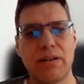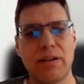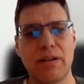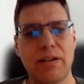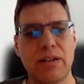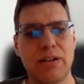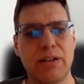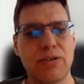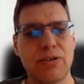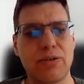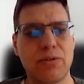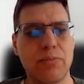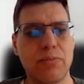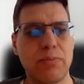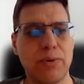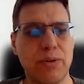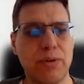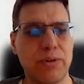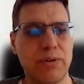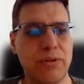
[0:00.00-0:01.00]
and there's no
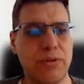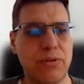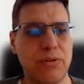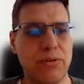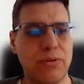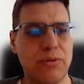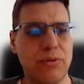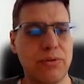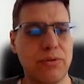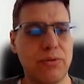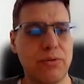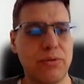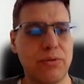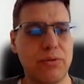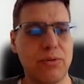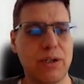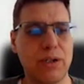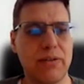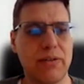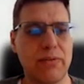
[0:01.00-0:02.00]
point to
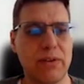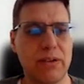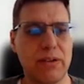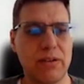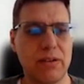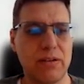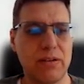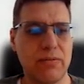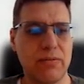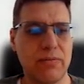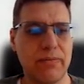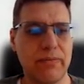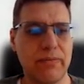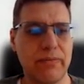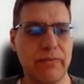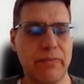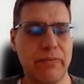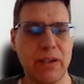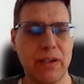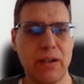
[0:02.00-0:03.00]
have
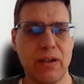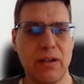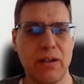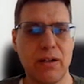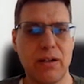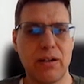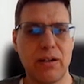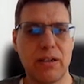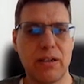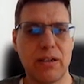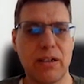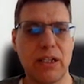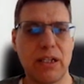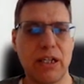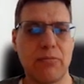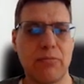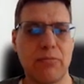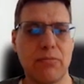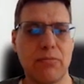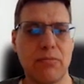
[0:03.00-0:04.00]
the
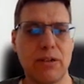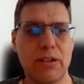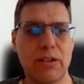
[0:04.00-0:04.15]
name